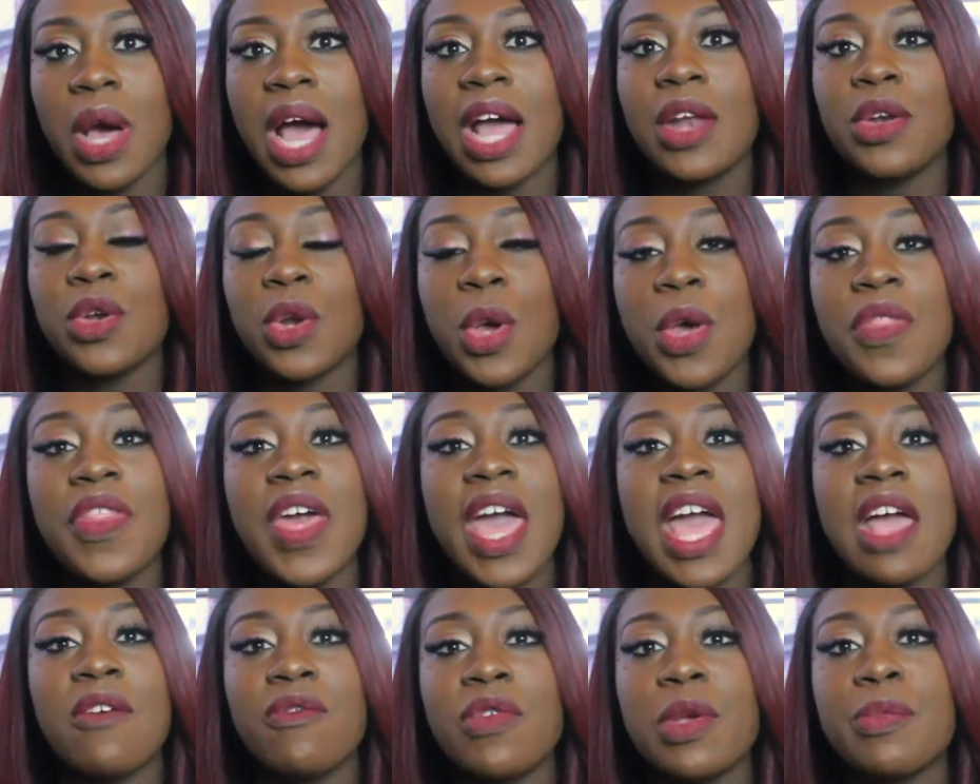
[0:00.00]
I know
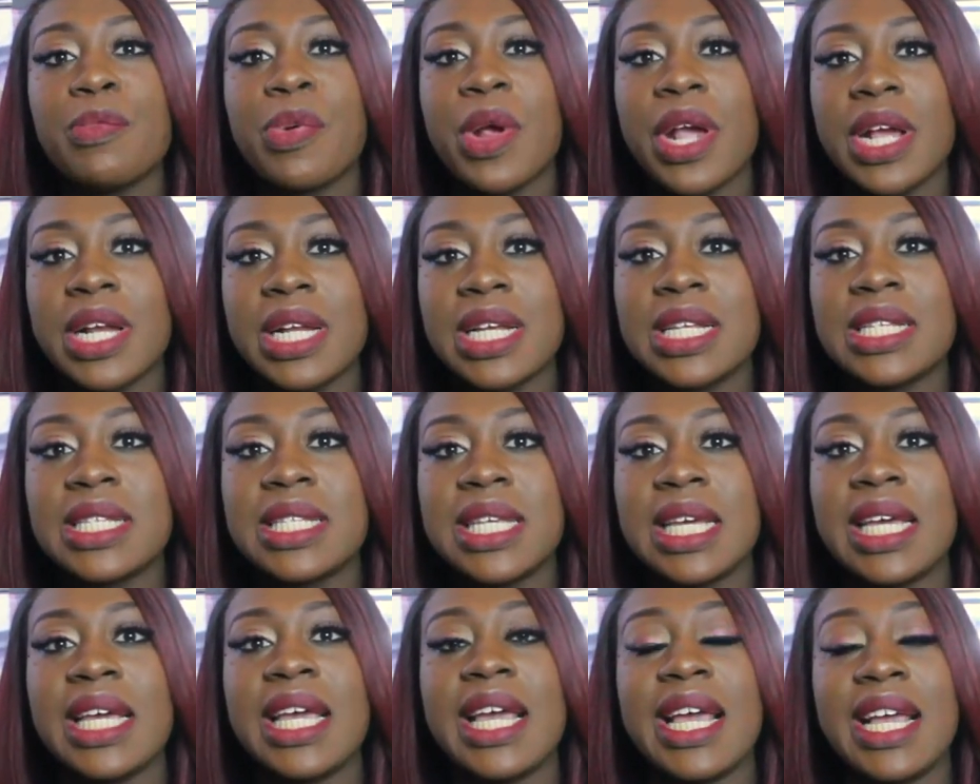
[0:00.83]
that every
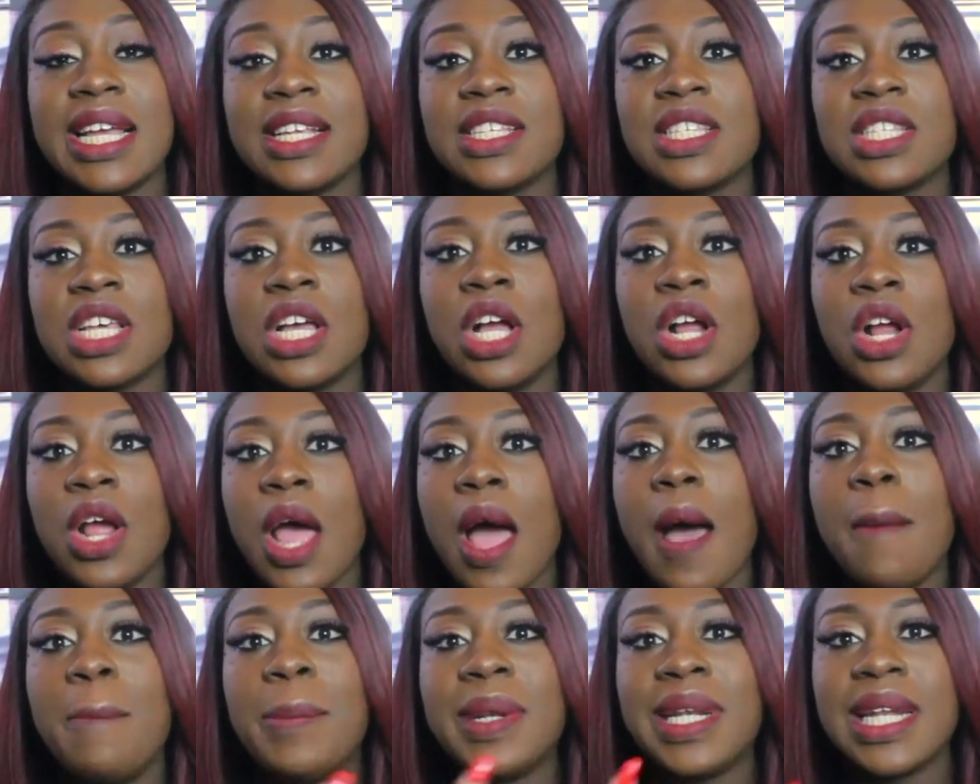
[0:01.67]
pregnancy is
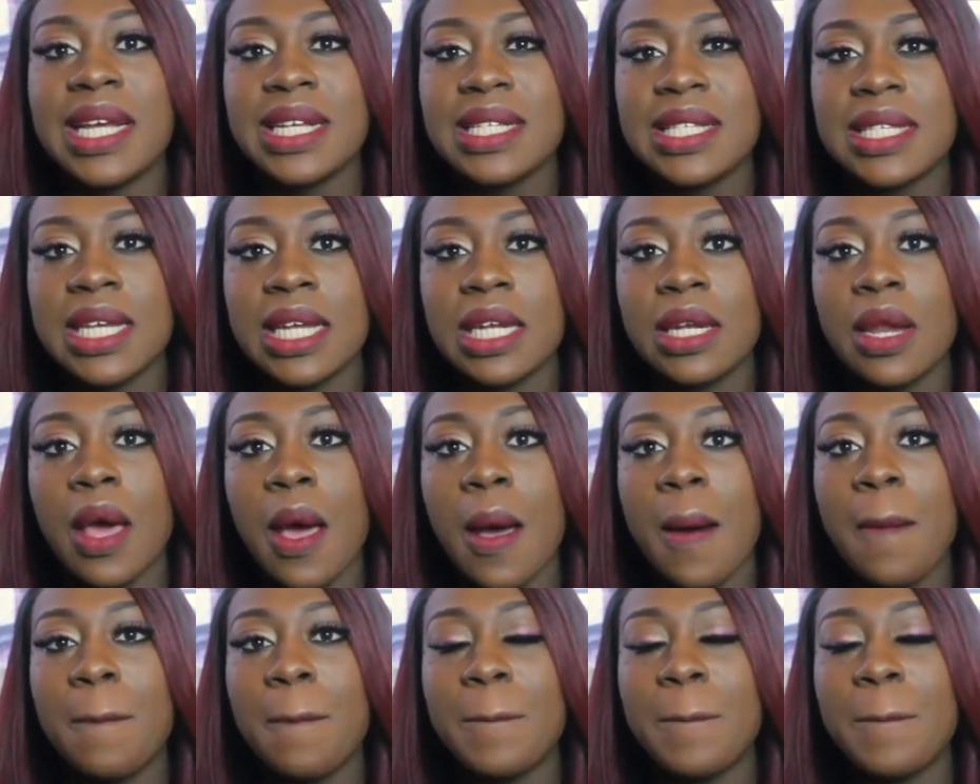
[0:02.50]
a blessing,